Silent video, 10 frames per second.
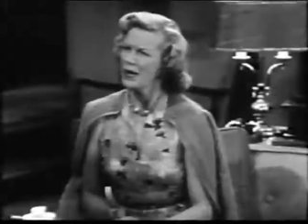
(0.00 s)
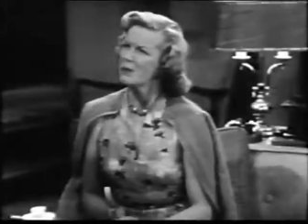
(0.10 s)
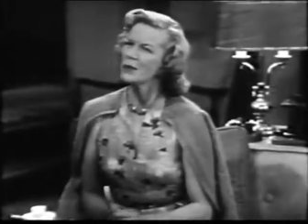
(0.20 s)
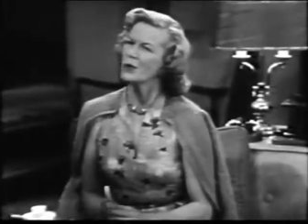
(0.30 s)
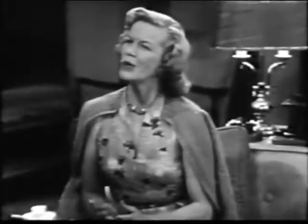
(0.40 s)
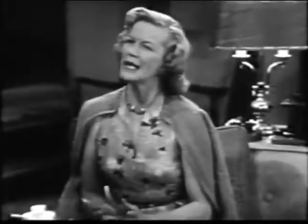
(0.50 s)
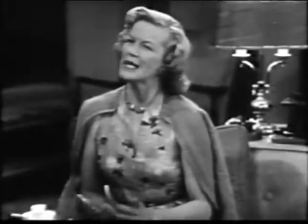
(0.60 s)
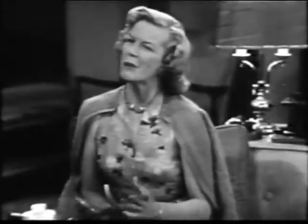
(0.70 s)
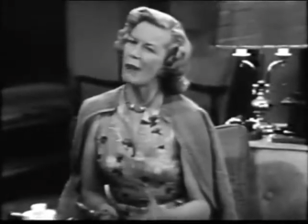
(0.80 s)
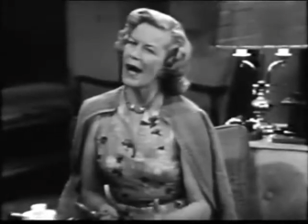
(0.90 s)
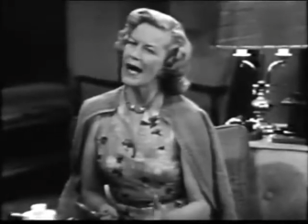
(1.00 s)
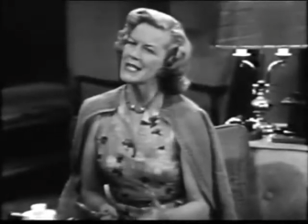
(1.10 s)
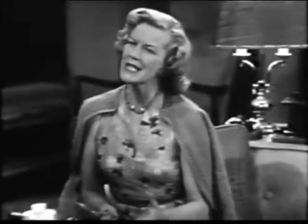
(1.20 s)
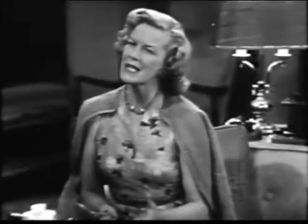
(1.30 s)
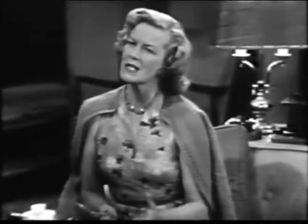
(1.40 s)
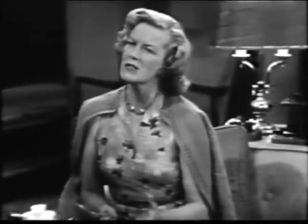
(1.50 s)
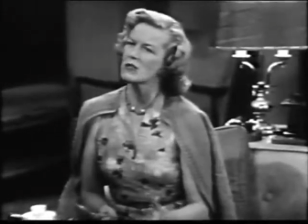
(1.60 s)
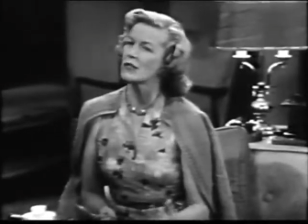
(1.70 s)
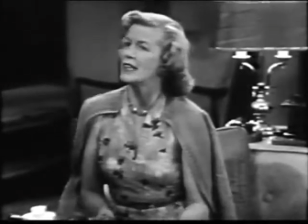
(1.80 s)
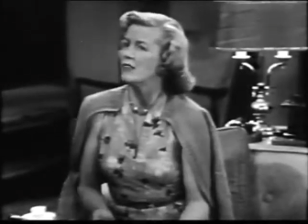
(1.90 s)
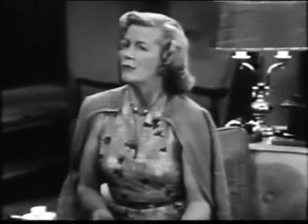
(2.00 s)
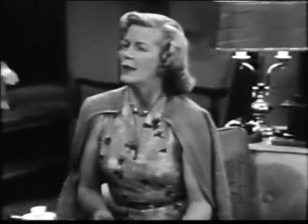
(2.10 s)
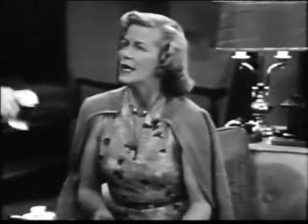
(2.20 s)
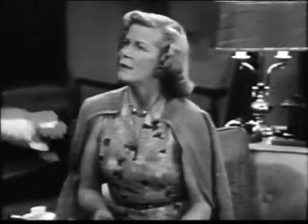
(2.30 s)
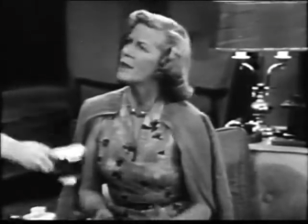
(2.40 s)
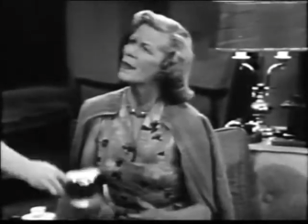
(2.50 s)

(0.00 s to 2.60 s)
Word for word: People are willing to buy tickets or give money,